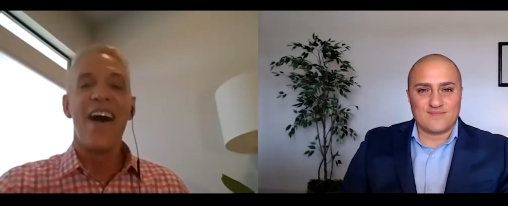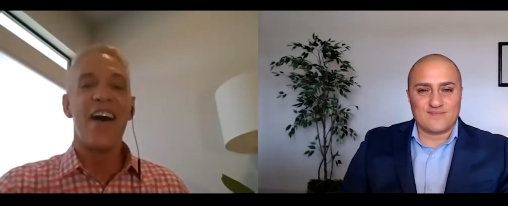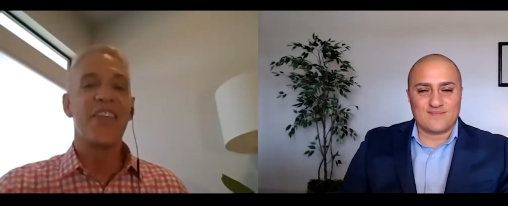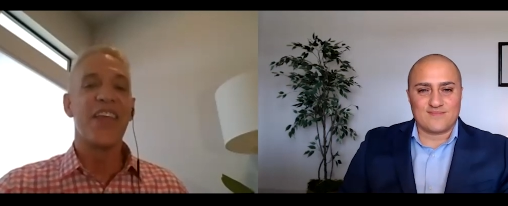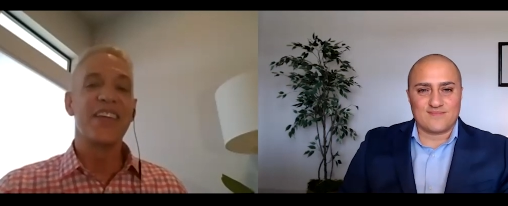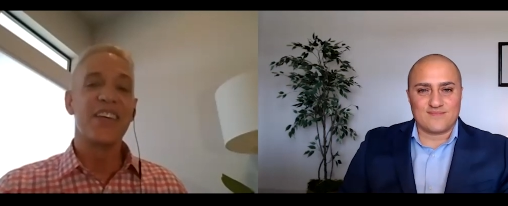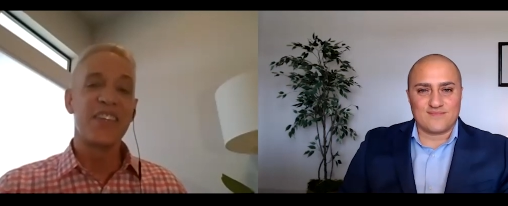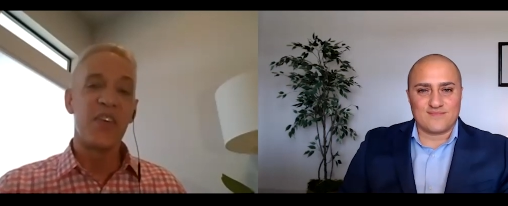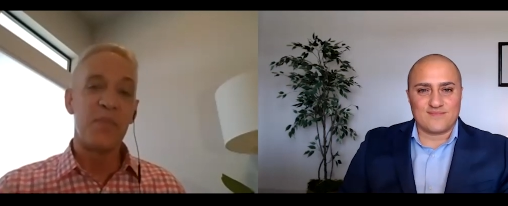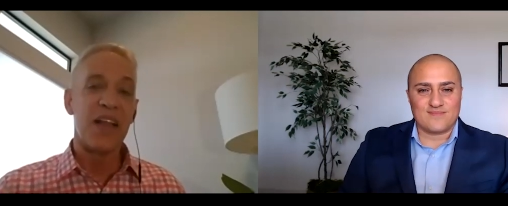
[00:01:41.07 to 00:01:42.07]
Speaker 1: Uh, that
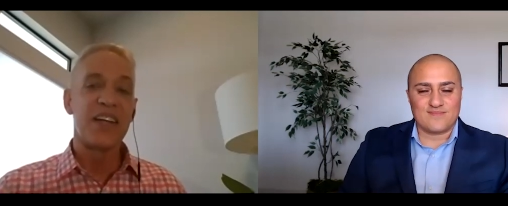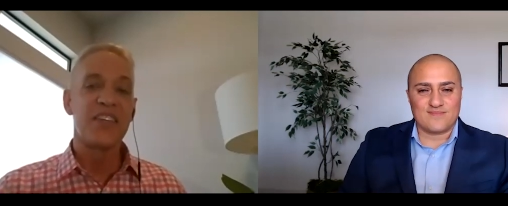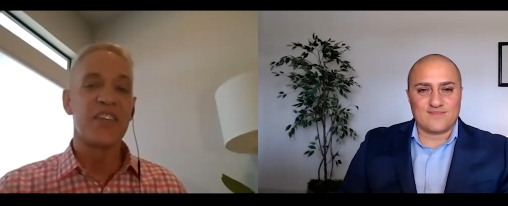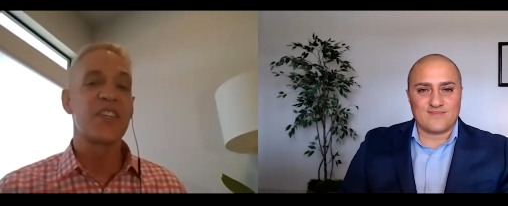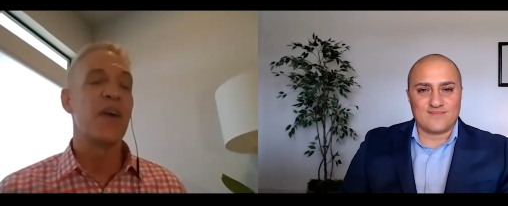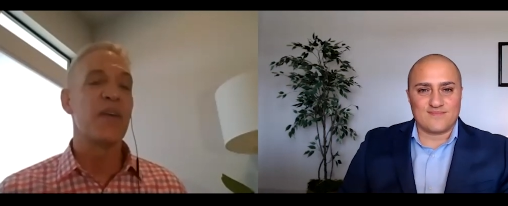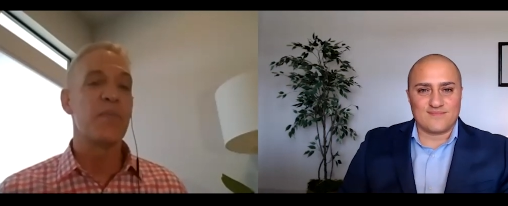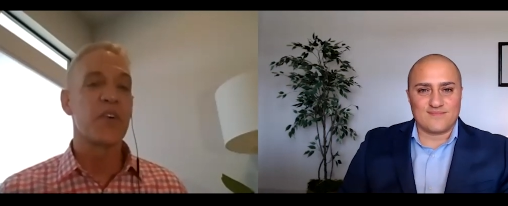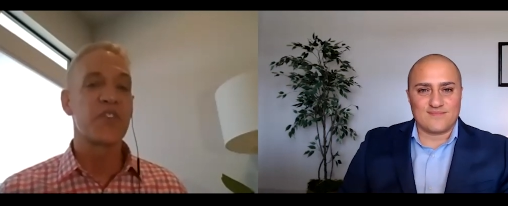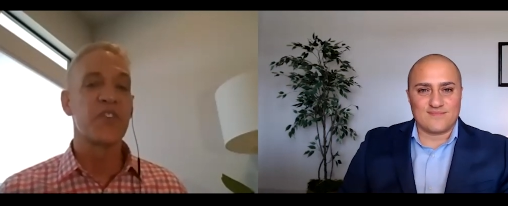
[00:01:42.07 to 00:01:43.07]
doesn't apply just to my
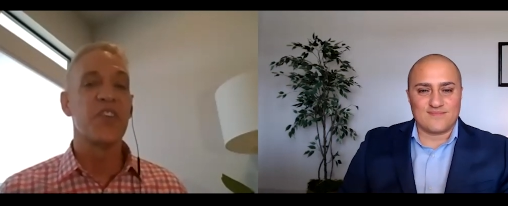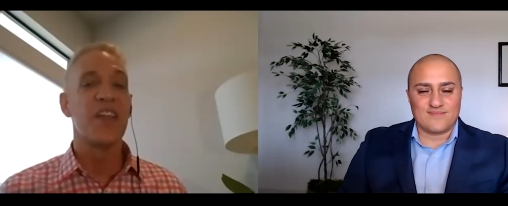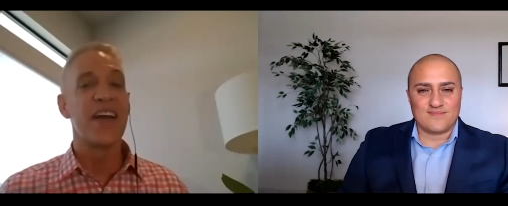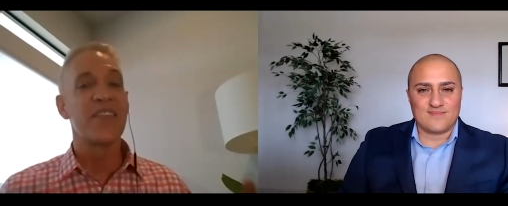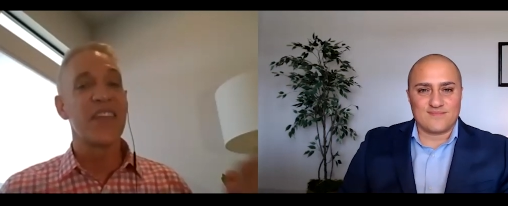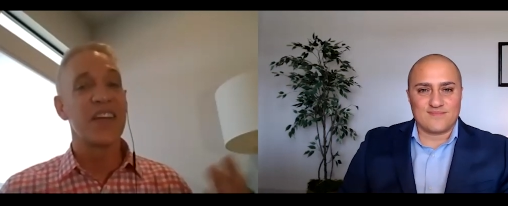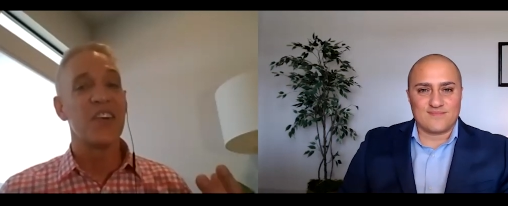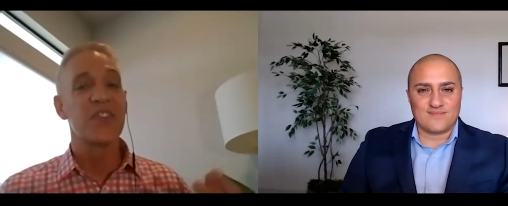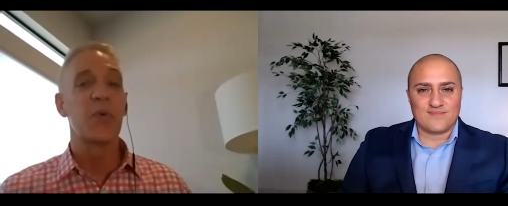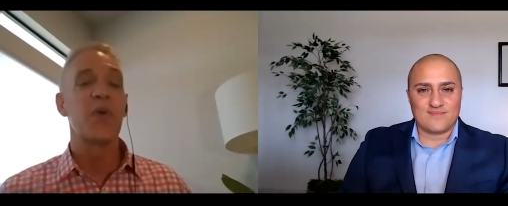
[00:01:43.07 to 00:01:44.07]
personal life. That
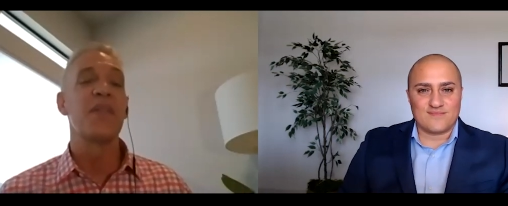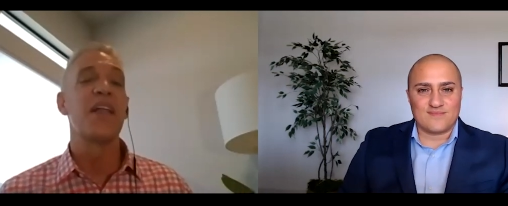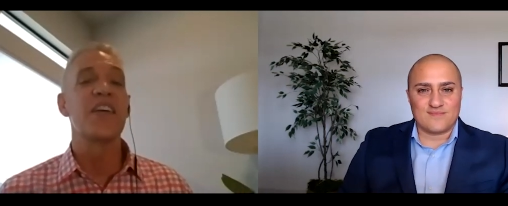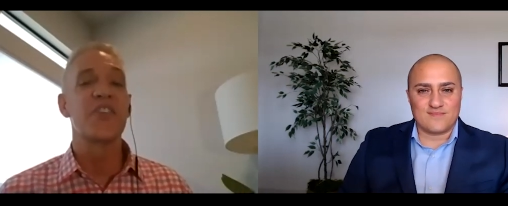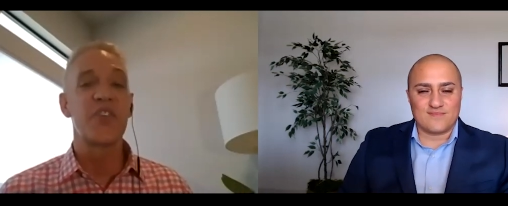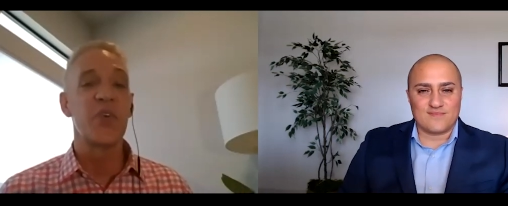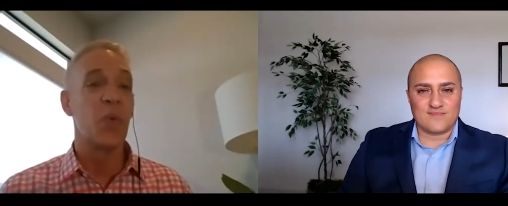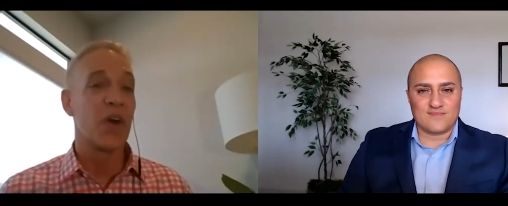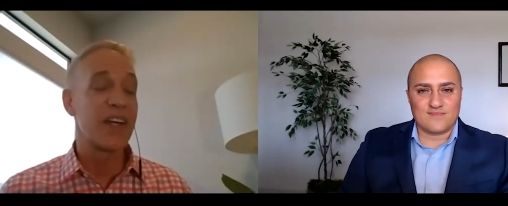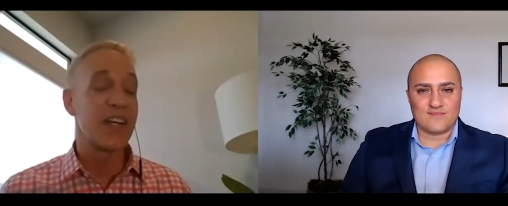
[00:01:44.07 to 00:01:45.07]
also applies to
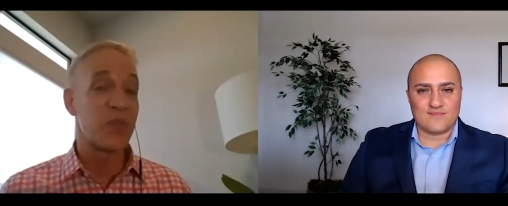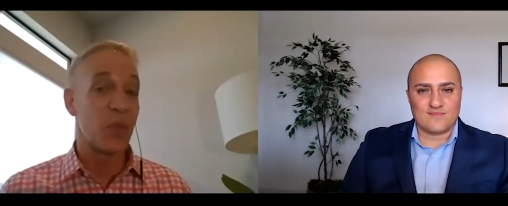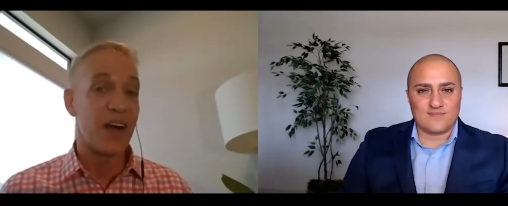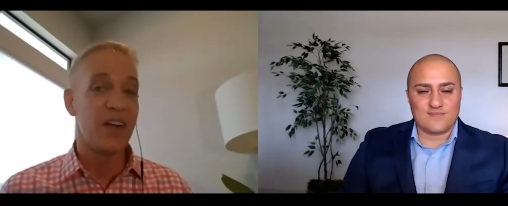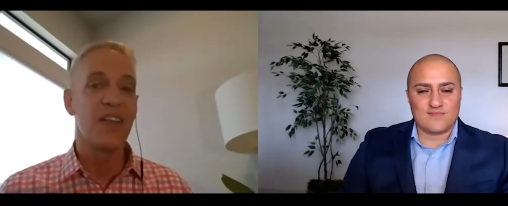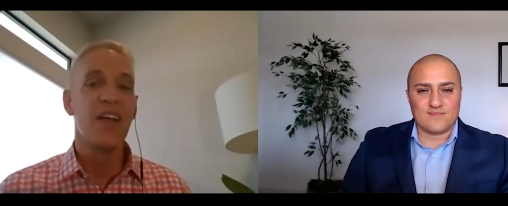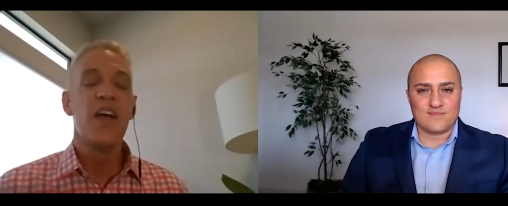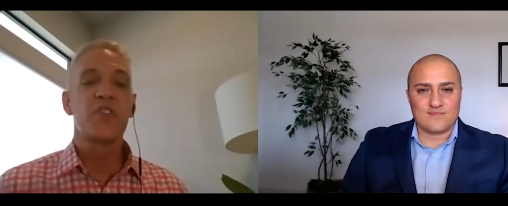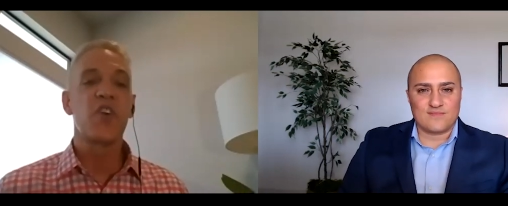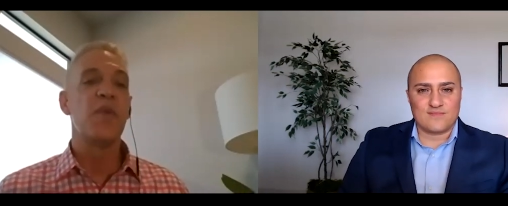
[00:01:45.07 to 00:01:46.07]
work as well.
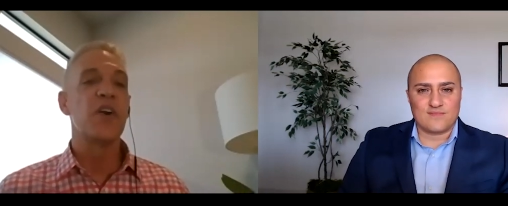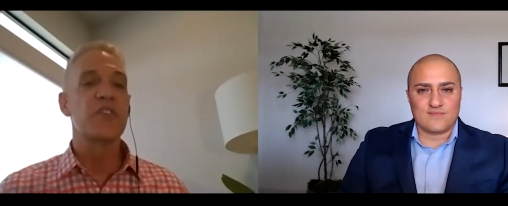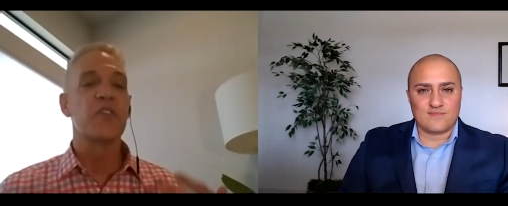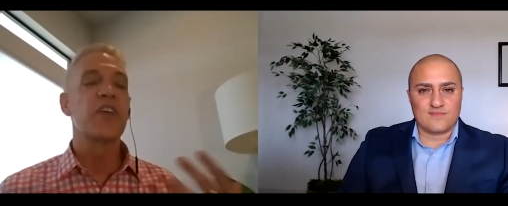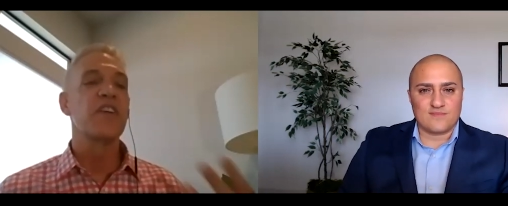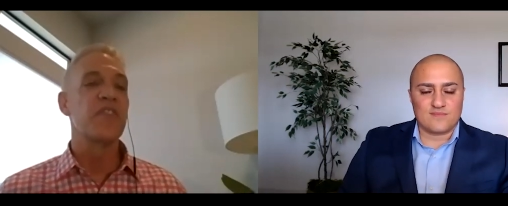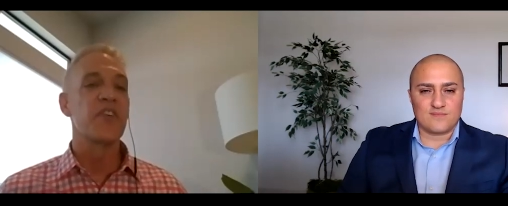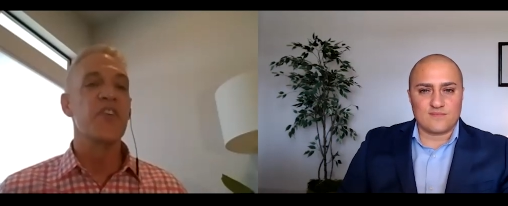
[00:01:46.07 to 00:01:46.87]
So I'm always looking for